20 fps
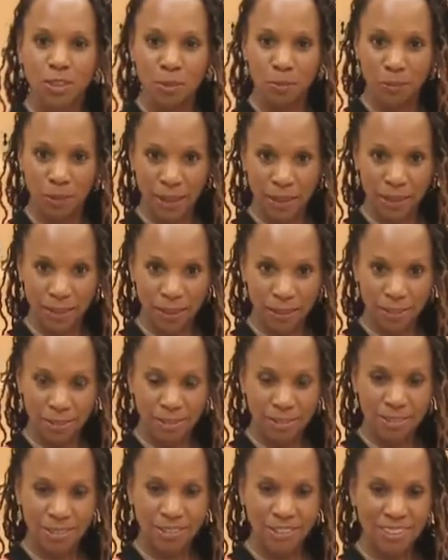the
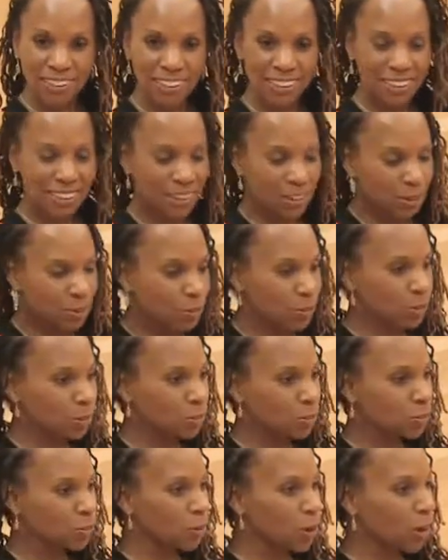blanket.
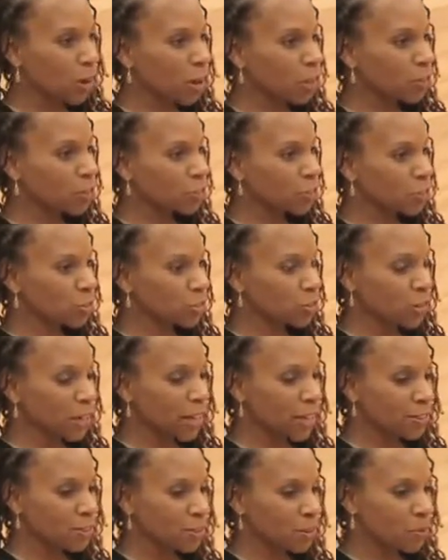Draw the shoulder
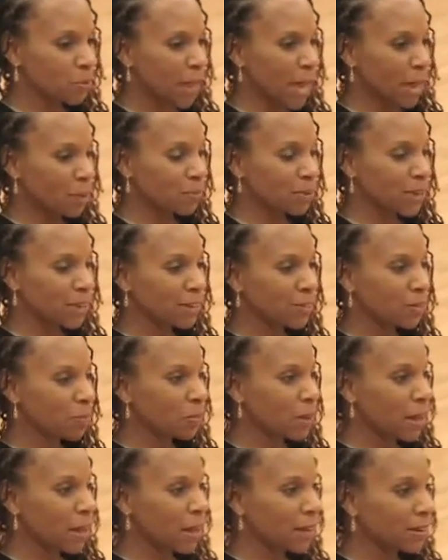heads to the back plane of the
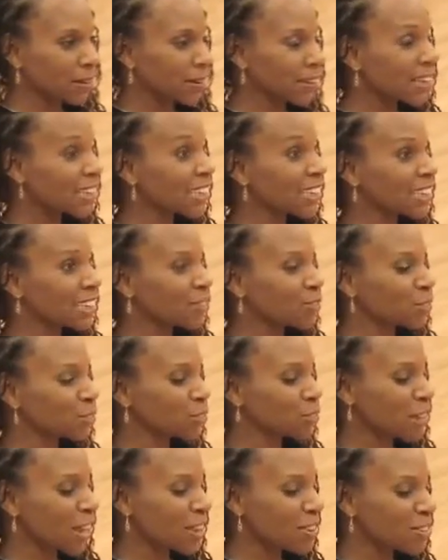body and lift your
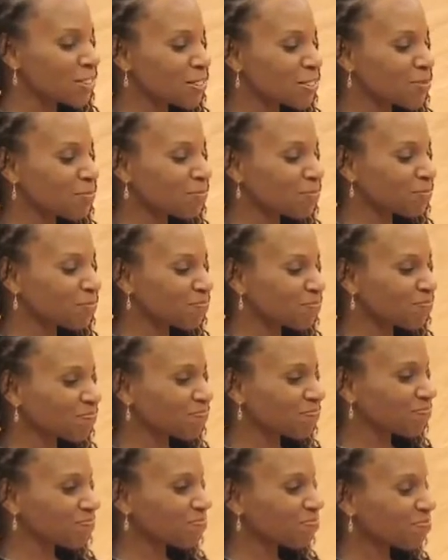chest.
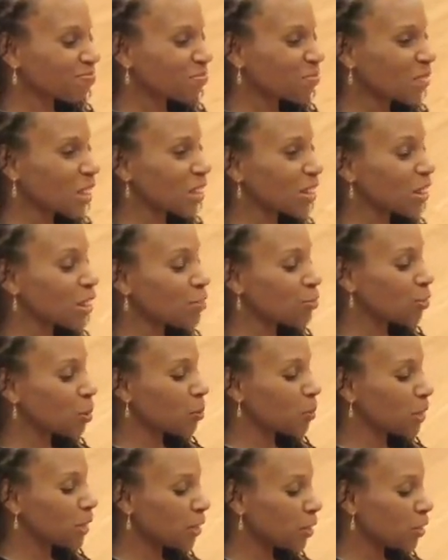Good.
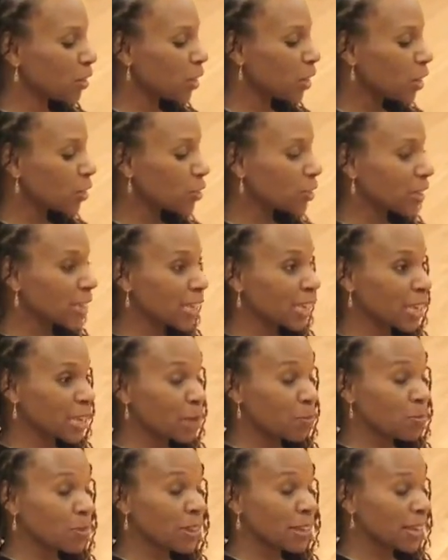From here, you're going to
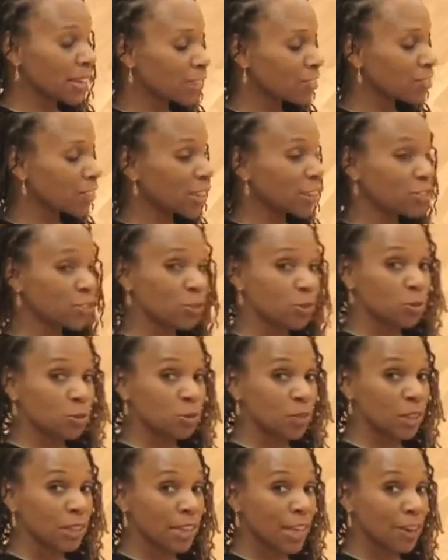keep the extension
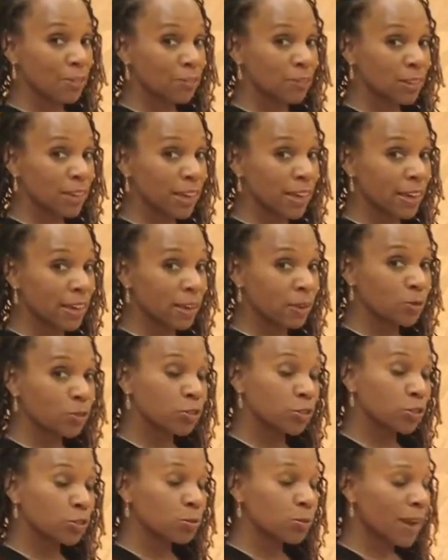through the left leg and
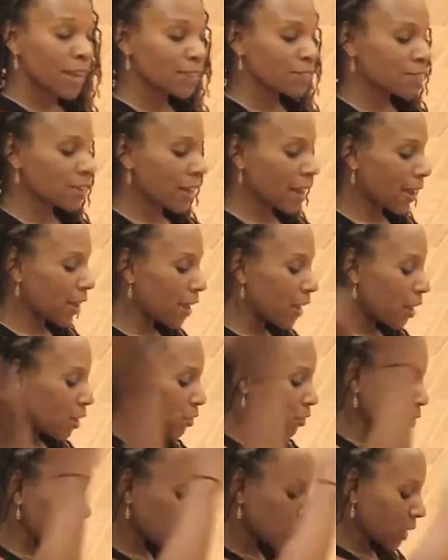we'll do the right side.
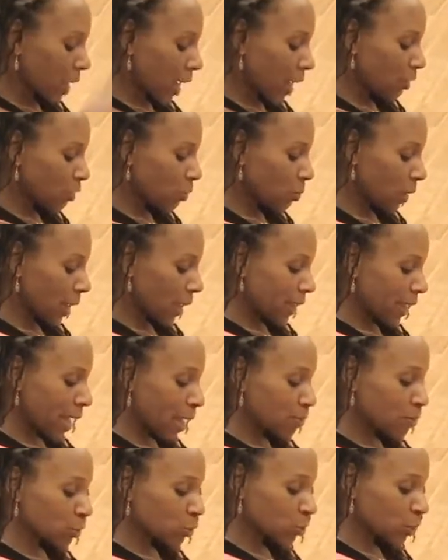So slide the right
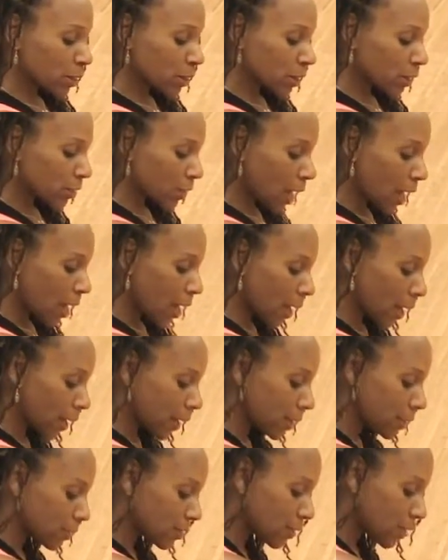hand between the
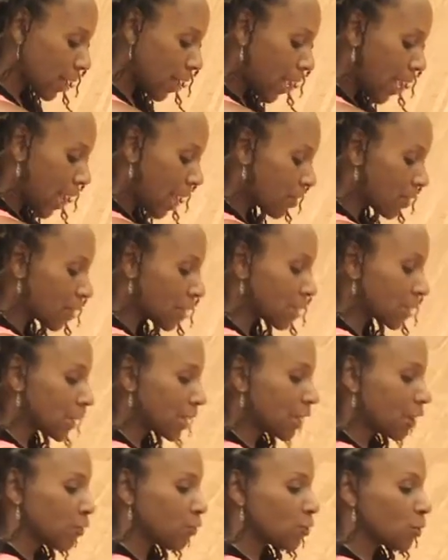thighs and then
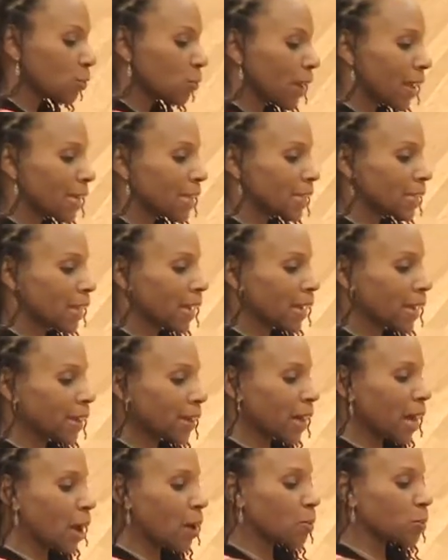lift the right
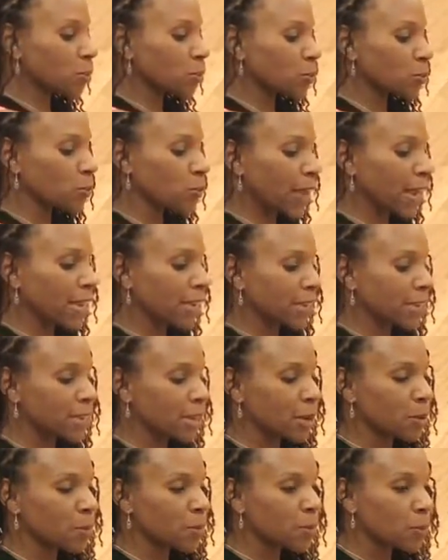leg up so the right
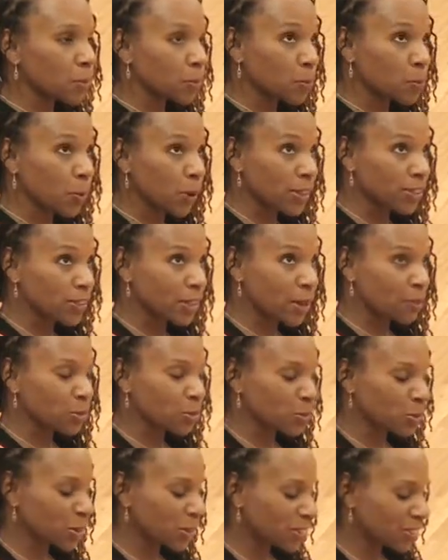knee points
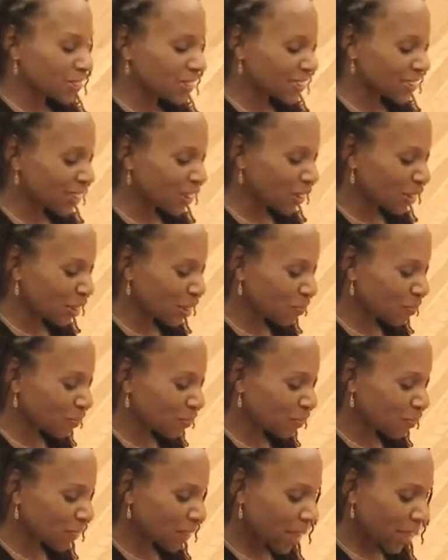up toward the ceiling.
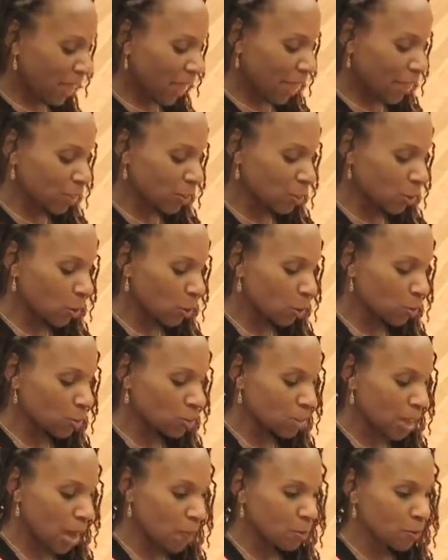And then hold
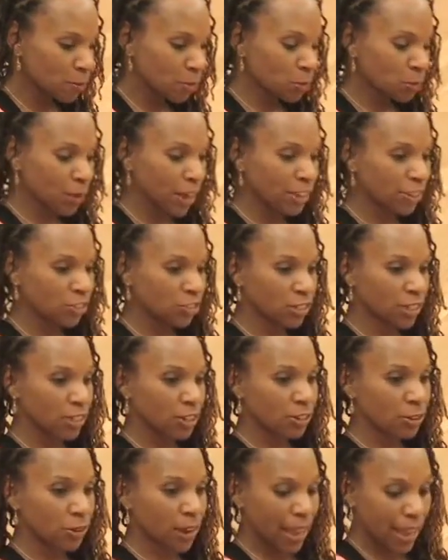the top of your right shin
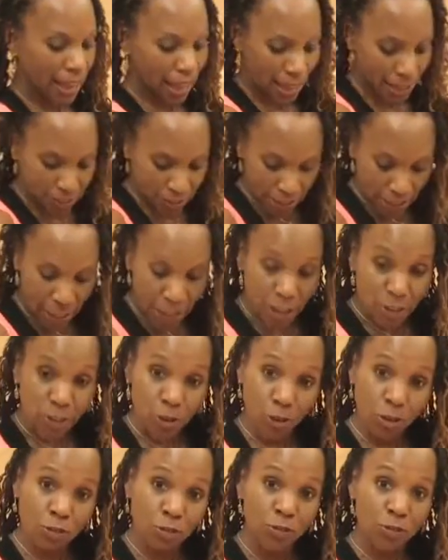in your hands.
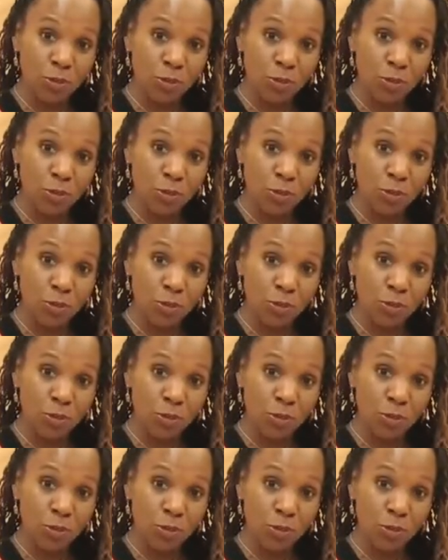Notice